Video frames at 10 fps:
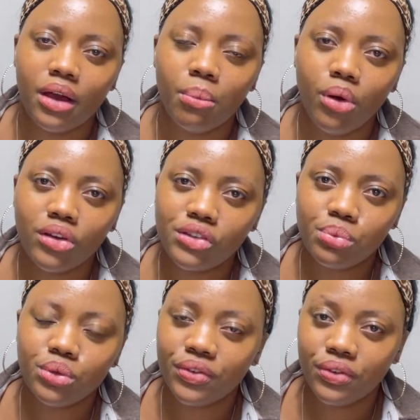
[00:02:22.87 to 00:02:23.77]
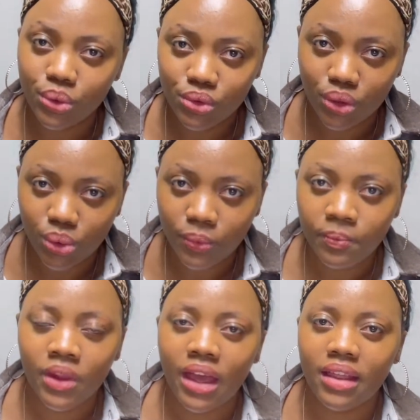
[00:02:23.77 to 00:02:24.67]
passport photo,
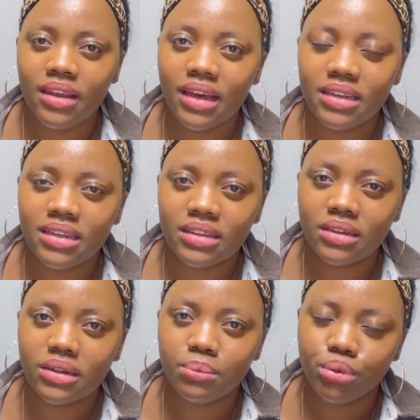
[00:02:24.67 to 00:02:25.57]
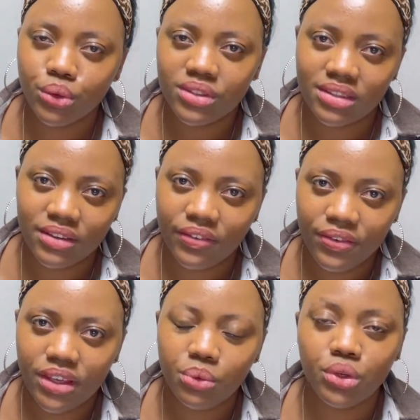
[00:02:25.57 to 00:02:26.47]
and then I needed the processing
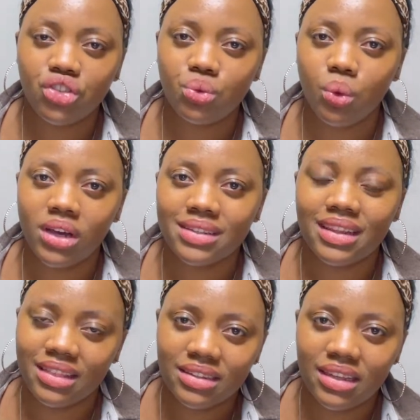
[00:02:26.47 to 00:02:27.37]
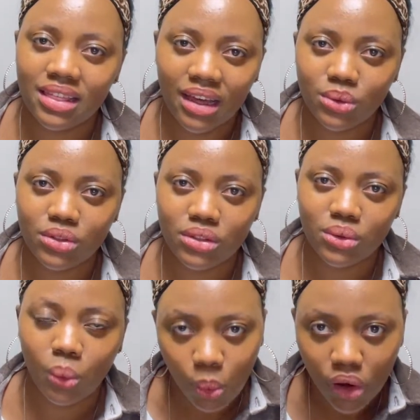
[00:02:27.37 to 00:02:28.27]
fee, which was 30,000
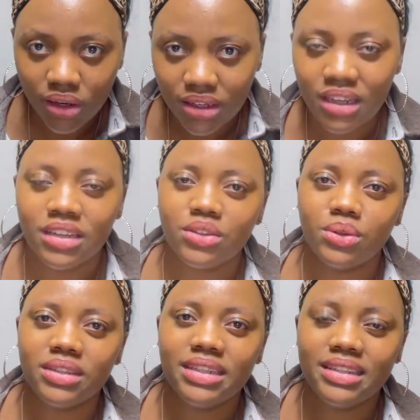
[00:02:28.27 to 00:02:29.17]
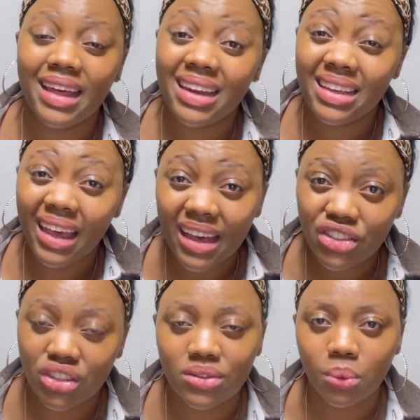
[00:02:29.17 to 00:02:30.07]
won. So you'll need that in
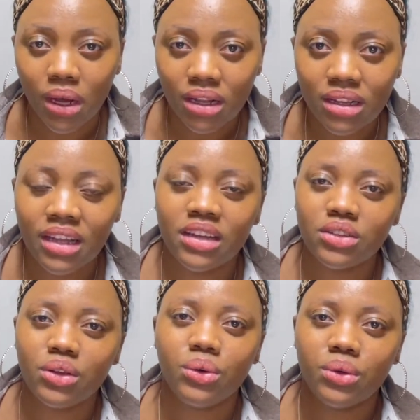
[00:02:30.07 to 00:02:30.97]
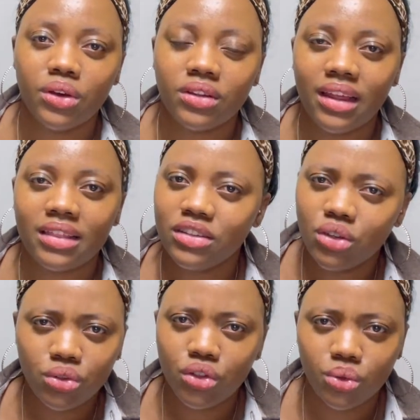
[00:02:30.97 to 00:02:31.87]
cash as well. So yeah, in
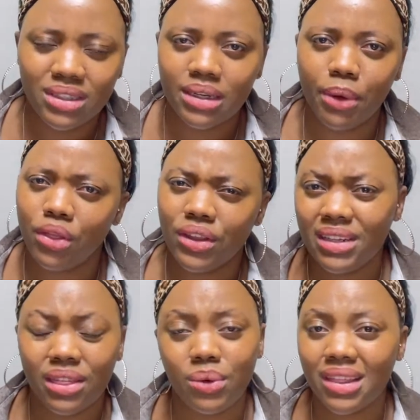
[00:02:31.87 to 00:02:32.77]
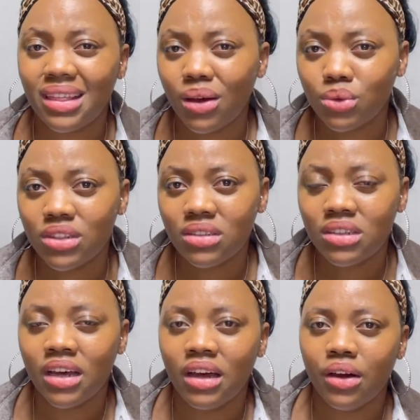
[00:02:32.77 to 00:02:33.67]
total you'll need about 33,000
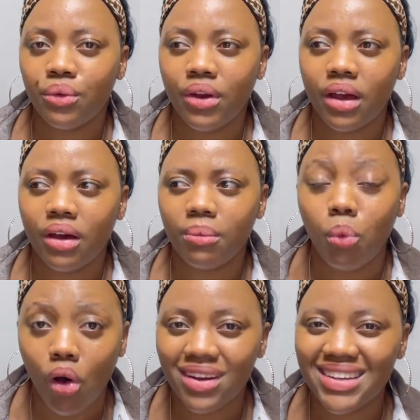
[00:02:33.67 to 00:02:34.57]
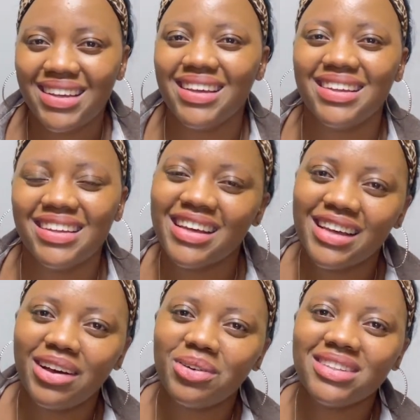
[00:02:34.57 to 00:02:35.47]
won,
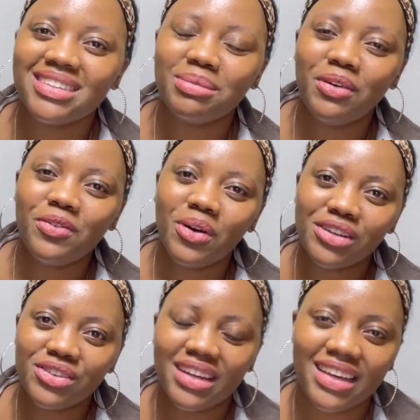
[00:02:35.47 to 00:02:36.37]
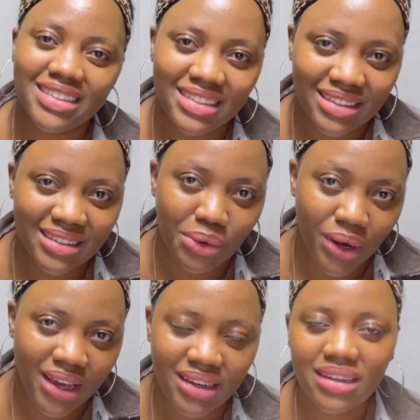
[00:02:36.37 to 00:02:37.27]
which is about 486
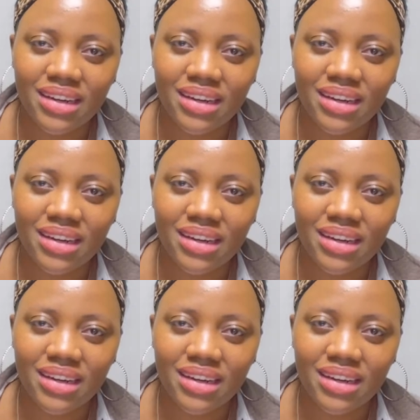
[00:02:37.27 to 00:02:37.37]
rand,